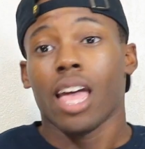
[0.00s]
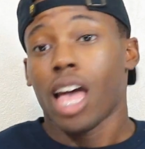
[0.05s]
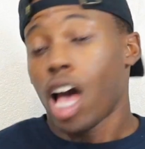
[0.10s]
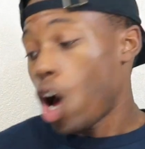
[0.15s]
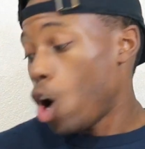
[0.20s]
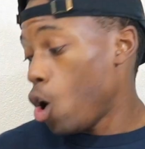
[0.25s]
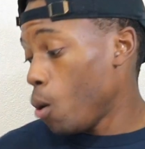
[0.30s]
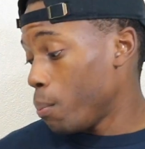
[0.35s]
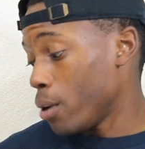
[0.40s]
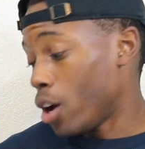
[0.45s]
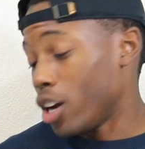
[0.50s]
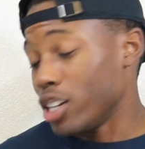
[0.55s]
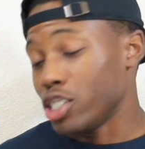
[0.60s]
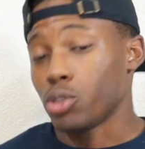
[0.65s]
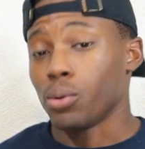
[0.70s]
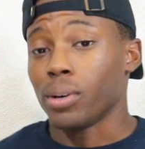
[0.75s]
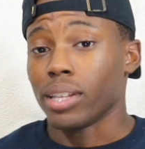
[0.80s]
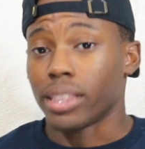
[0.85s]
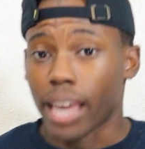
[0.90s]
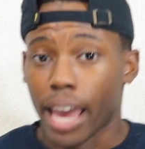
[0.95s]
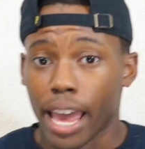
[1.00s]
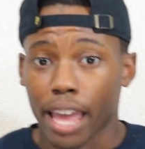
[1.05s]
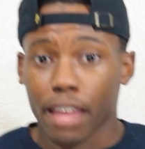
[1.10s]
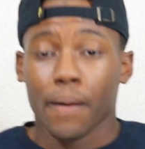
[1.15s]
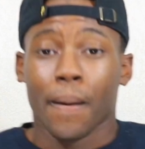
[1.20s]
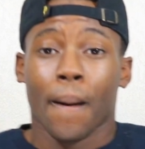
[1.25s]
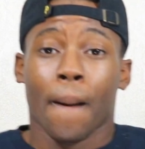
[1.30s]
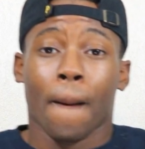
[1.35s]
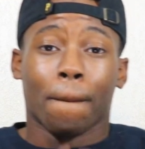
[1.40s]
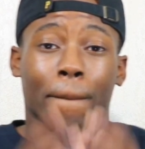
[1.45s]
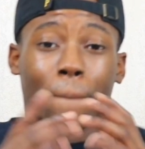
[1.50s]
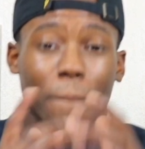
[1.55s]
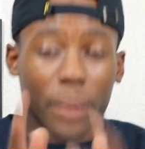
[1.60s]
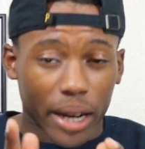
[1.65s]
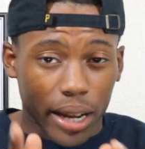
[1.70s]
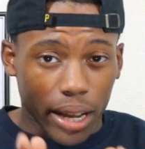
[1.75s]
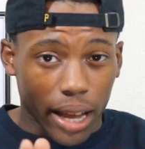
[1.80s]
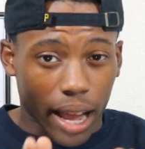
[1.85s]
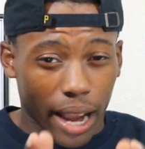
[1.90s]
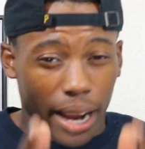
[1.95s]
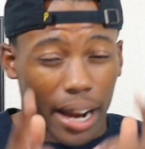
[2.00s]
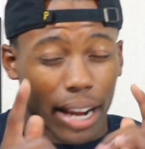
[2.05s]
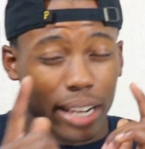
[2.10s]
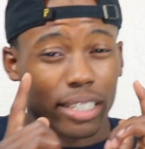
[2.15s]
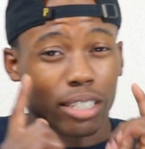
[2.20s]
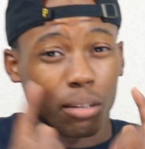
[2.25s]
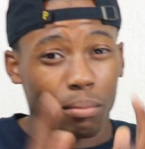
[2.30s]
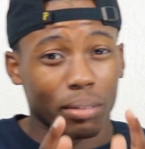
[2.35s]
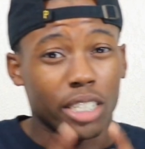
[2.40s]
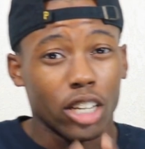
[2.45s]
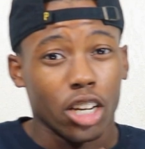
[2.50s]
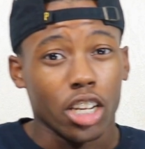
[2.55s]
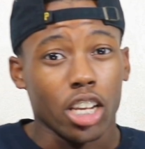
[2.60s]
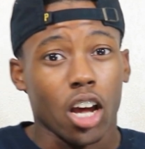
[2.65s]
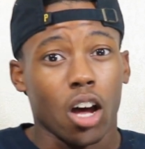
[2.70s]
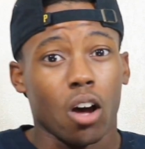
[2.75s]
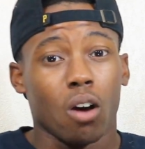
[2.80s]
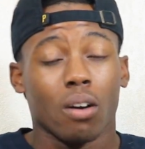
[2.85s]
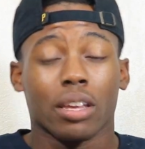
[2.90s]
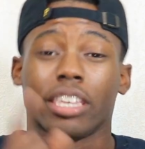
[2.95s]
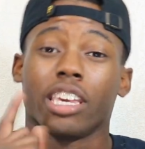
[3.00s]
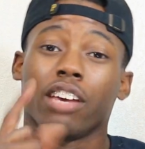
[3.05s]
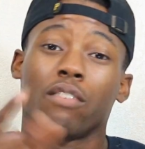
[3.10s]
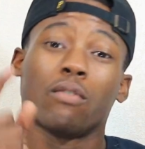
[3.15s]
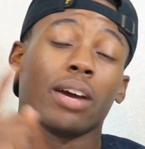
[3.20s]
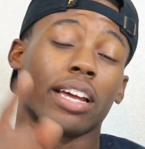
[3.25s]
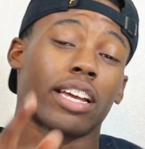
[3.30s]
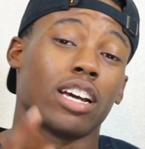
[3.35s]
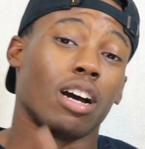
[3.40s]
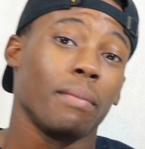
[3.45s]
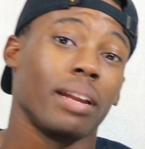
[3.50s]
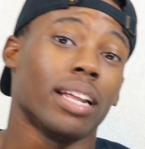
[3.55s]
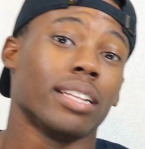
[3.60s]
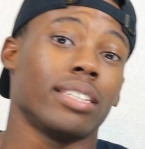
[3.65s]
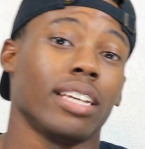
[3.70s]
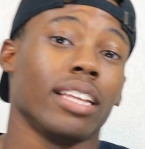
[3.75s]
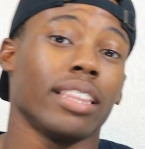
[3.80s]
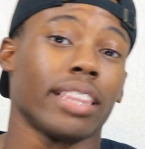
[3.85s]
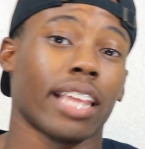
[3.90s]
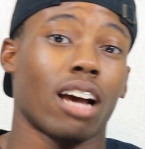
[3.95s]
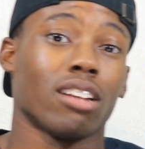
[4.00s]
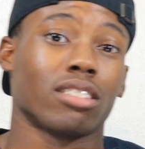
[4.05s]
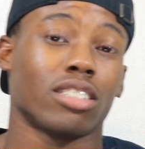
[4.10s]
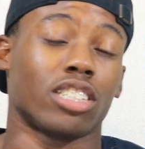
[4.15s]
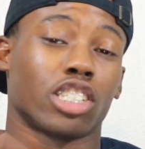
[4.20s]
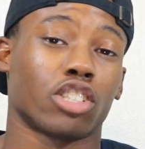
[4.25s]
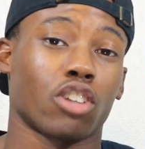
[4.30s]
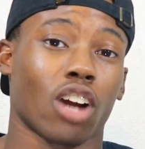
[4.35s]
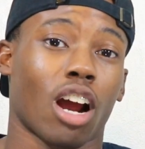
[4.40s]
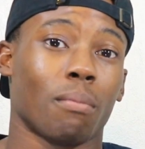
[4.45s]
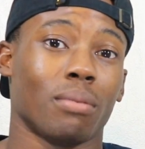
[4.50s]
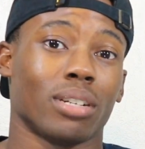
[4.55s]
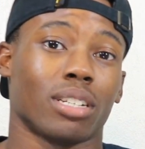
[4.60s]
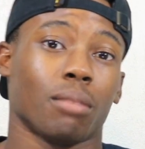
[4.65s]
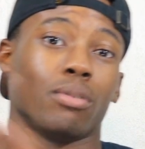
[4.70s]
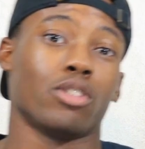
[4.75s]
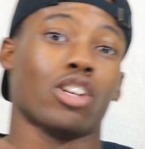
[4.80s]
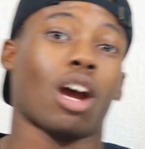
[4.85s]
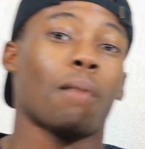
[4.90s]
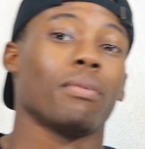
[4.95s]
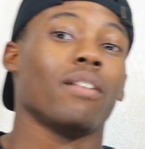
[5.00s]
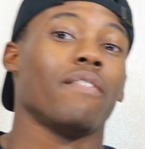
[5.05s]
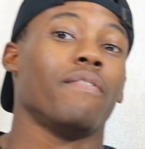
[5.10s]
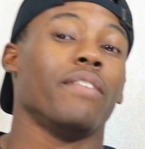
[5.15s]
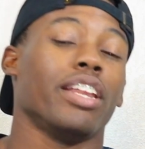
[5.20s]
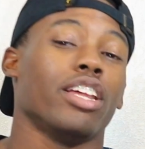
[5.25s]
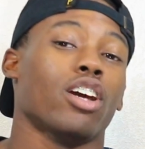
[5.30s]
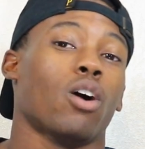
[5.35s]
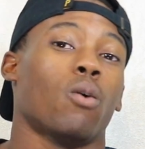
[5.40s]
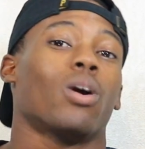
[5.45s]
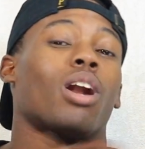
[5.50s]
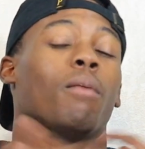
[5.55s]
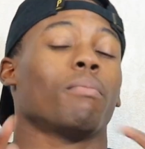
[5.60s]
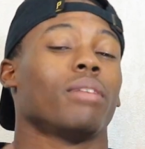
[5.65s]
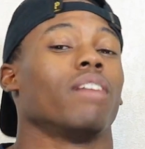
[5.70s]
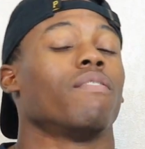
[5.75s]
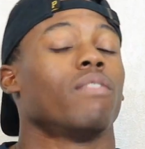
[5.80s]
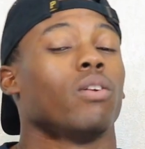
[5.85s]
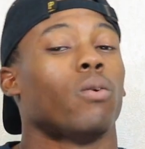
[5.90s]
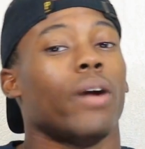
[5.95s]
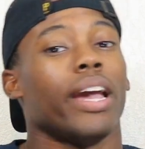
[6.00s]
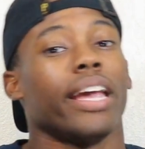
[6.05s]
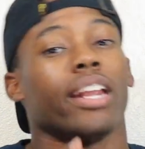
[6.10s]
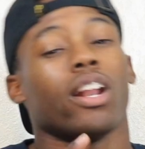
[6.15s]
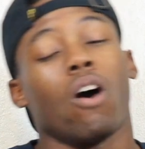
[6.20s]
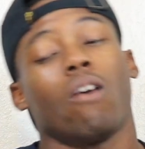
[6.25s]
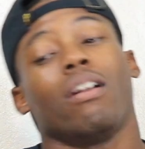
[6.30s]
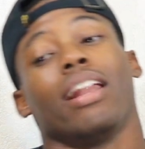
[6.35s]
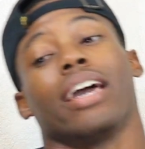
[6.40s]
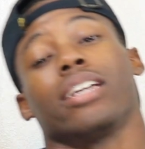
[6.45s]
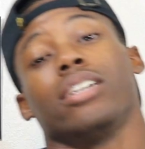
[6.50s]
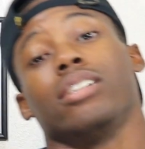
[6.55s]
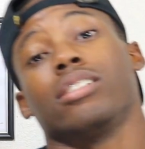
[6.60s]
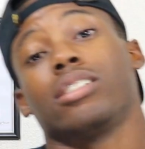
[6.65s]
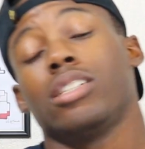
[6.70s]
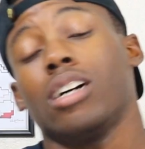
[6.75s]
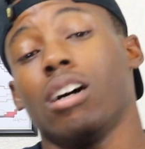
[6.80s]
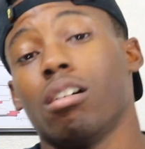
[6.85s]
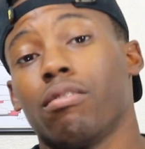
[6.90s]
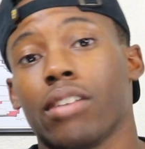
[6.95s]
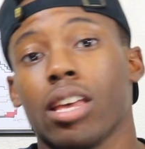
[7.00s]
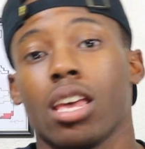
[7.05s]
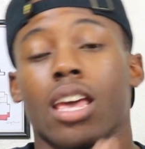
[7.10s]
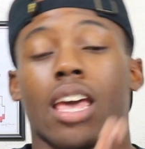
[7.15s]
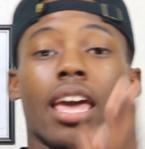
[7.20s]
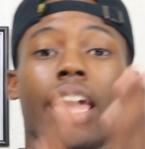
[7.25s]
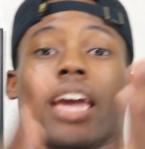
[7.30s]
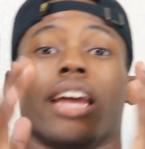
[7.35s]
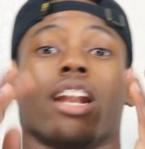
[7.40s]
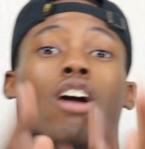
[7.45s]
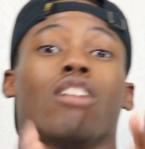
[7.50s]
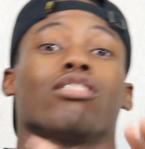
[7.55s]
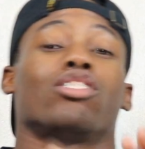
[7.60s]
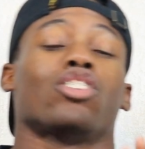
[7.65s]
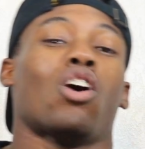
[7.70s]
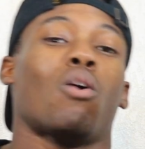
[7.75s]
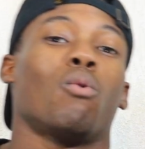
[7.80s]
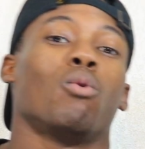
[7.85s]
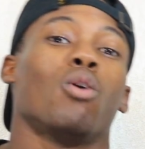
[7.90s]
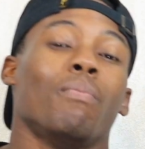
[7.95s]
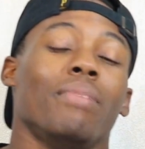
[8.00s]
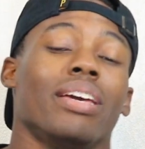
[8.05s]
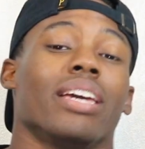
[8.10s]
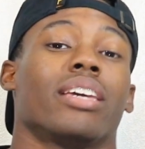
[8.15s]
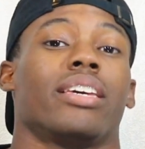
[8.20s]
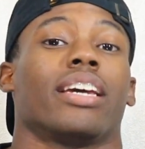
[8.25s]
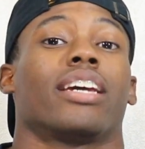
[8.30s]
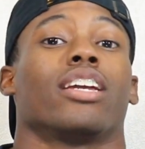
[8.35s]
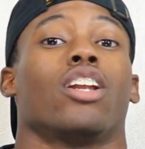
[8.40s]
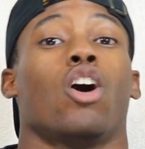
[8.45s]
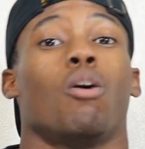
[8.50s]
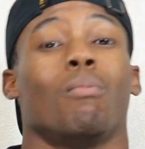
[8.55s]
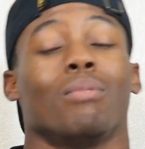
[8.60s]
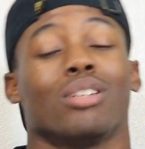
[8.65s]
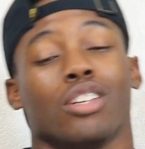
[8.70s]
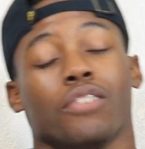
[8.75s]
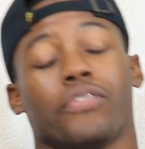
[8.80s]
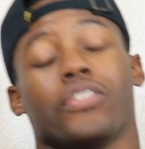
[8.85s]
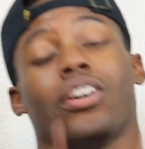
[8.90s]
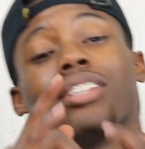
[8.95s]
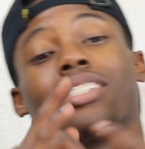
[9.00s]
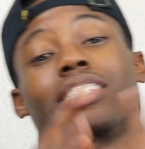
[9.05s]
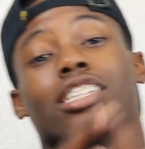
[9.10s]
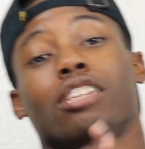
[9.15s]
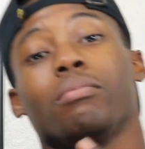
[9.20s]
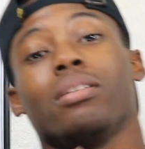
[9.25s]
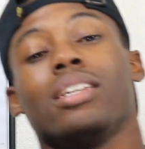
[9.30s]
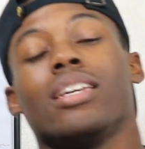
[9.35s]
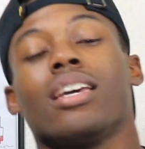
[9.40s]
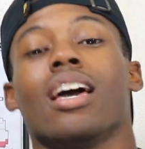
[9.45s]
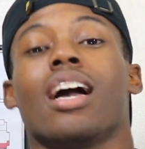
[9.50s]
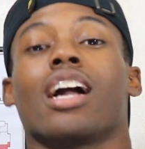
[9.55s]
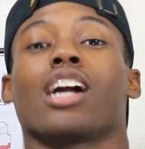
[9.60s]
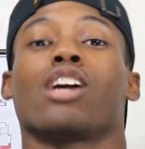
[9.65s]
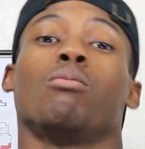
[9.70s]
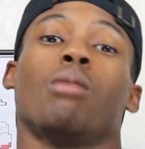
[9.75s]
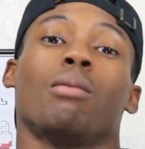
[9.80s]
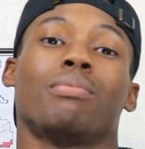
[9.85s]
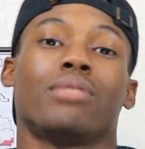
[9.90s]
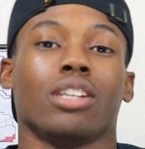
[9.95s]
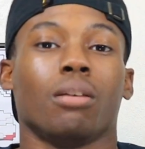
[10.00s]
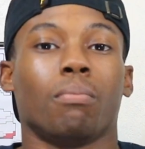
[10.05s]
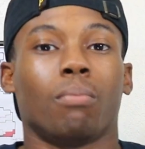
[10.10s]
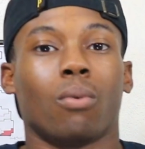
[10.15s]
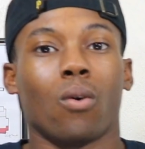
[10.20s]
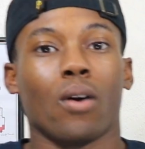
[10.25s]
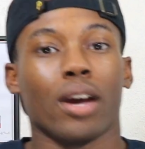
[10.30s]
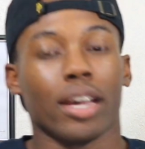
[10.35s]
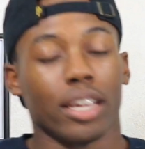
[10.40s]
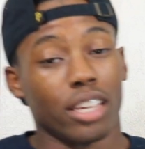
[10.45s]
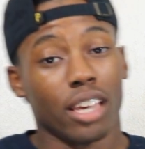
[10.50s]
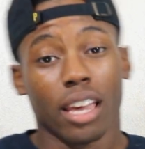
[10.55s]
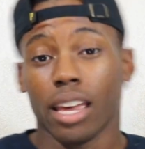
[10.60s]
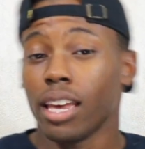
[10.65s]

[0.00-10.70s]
I hope y'all enjoyed that. But I got something to tell y'all. Giveaway coming at ten thousand subscribers. I'm dropping a video where I'm giving away and all that good stuff. And also, I will be at Kicklahoma, so if y'all see me, come up to your boy.